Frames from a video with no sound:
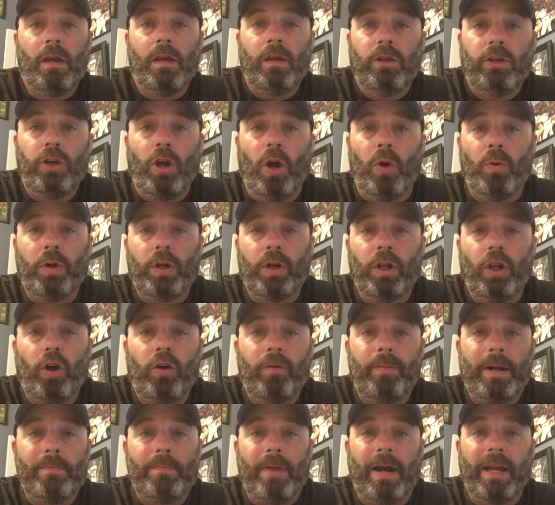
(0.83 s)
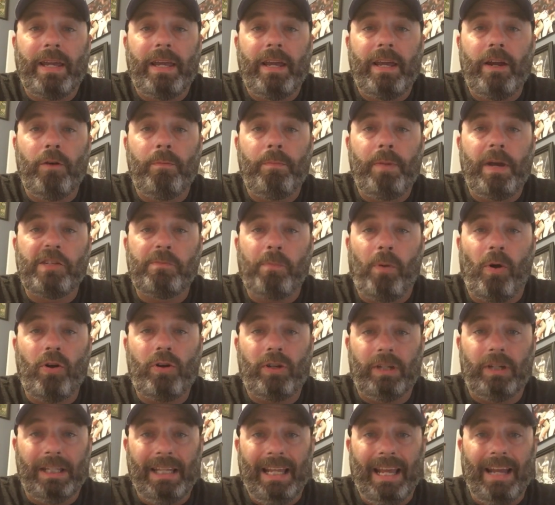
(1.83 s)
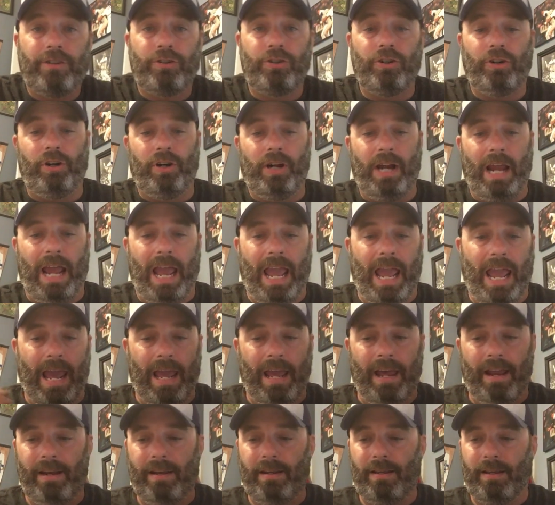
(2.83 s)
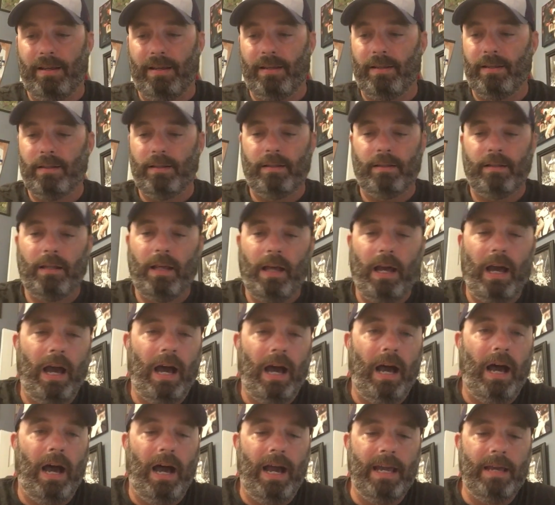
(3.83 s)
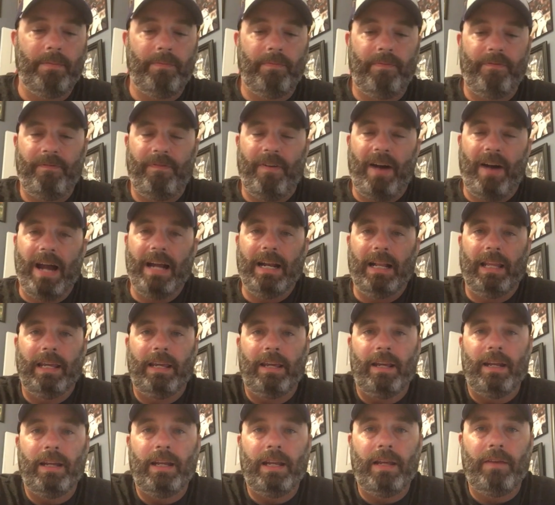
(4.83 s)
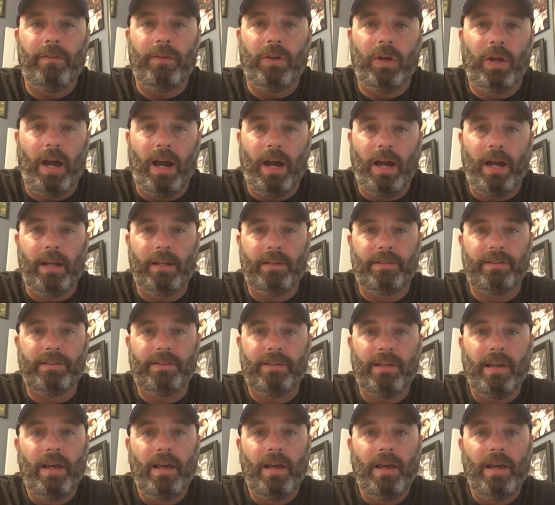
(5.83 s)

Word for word: Yo and hello everybody, Mike here, Baseball Collector, and I am finally going to give you guys